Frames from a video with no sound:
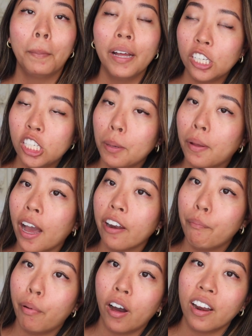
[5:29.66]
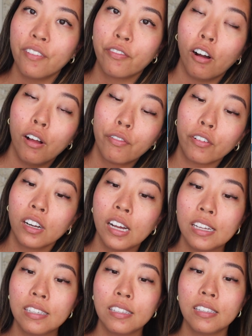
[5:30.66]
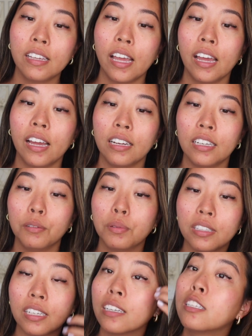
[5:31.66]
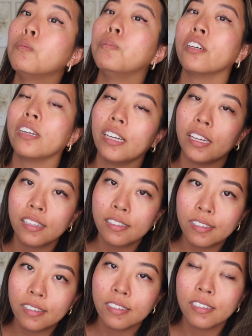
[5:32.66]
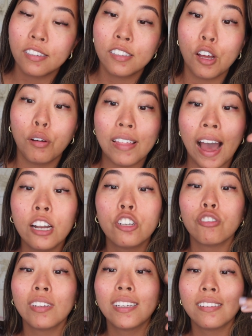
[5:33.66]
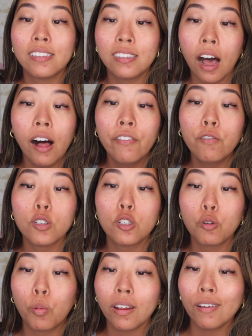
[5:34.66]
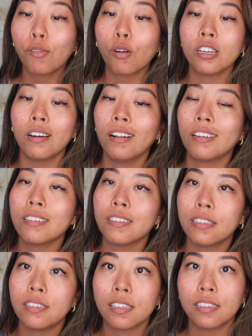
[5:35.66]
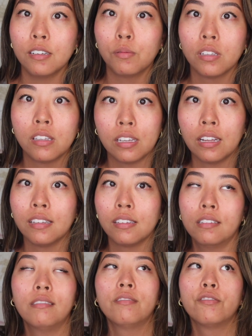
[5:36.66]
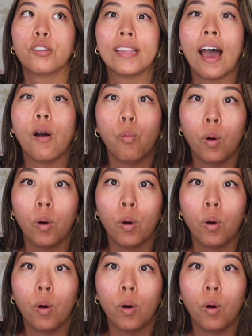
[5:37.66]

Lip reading: But she kind of bought it all for us, and it was an experience. So that drink itself was $24.61 for that